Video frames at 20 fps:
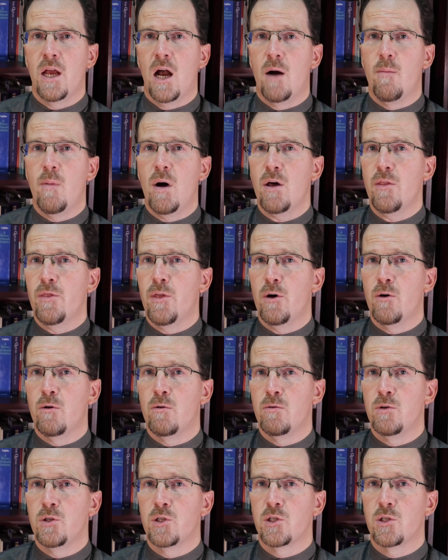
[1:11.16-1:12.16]
Among
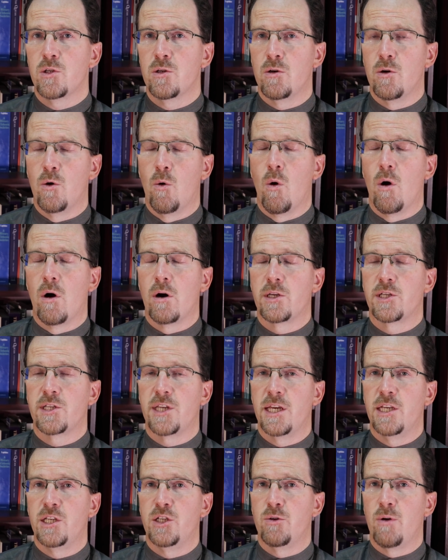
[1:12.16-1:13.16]
those who are
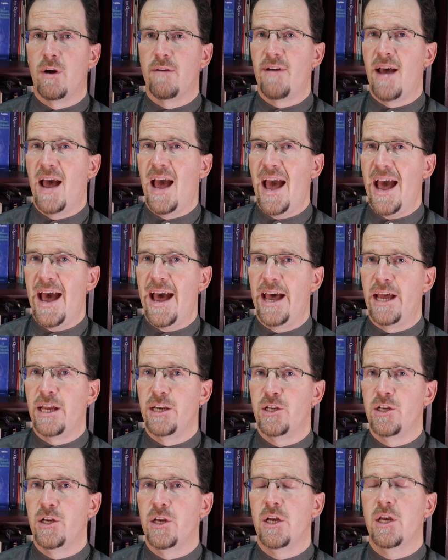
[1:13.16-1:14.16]
said to have
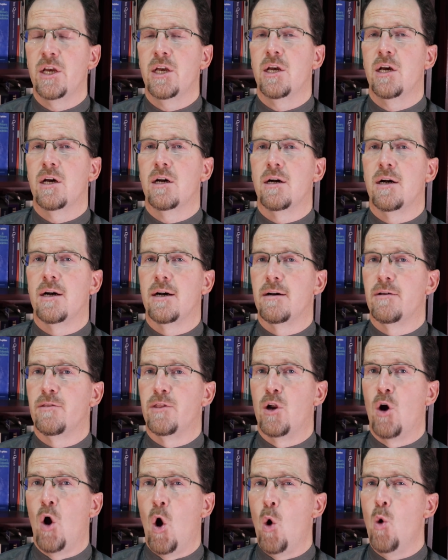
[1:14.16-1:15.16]
had
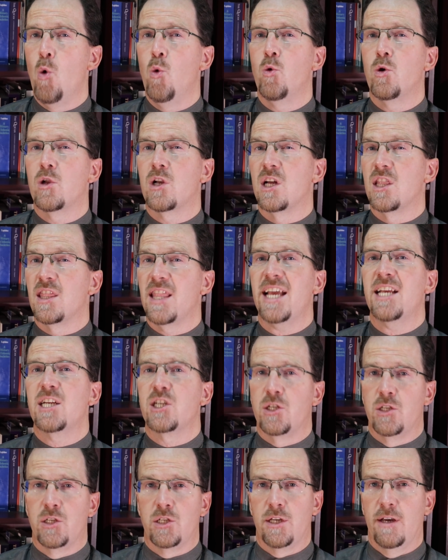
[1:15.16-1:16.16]
their own
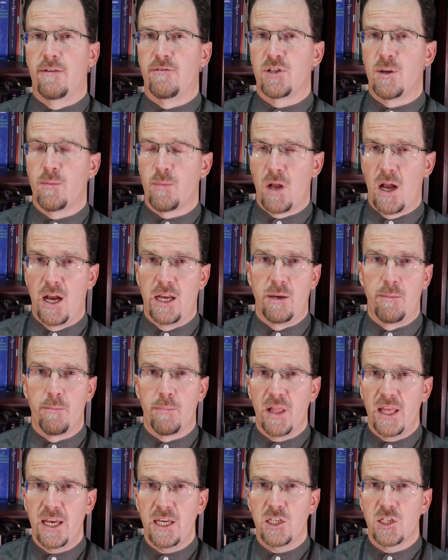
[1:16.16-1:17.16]
collections of some kind in
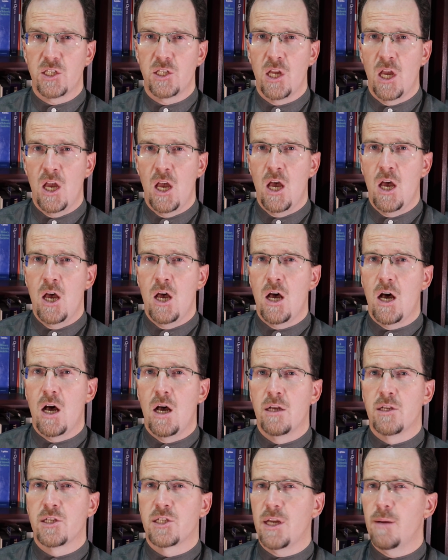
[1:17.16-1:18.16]
place,
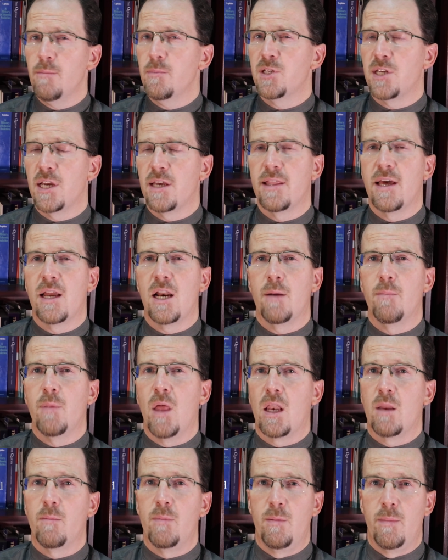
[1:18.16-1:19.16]
some say that
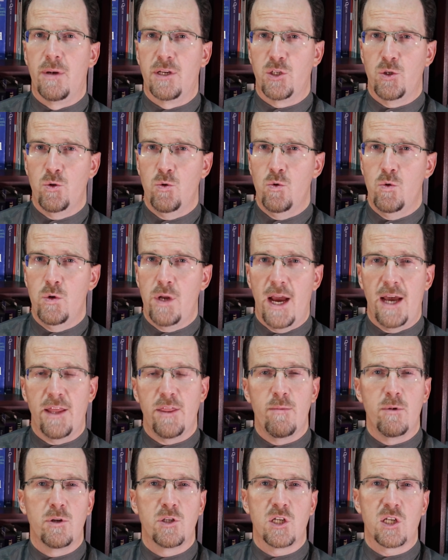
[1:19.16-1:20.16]
Abdullah bin Mas'ud had
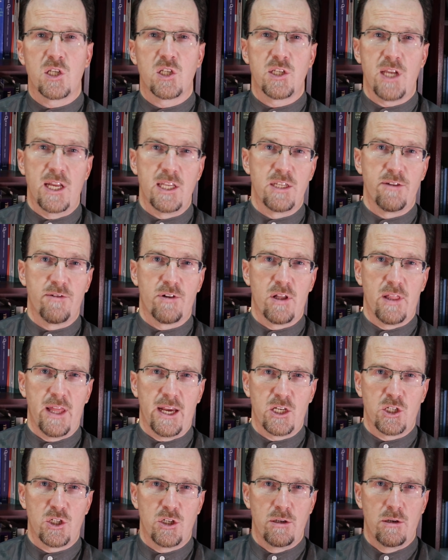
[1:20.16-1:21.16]
the most extensive
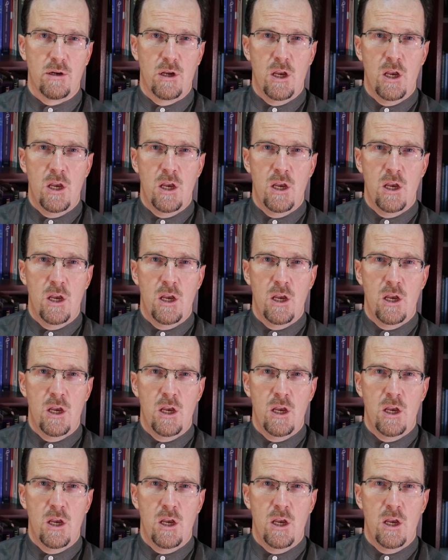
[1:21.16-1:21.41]
collection.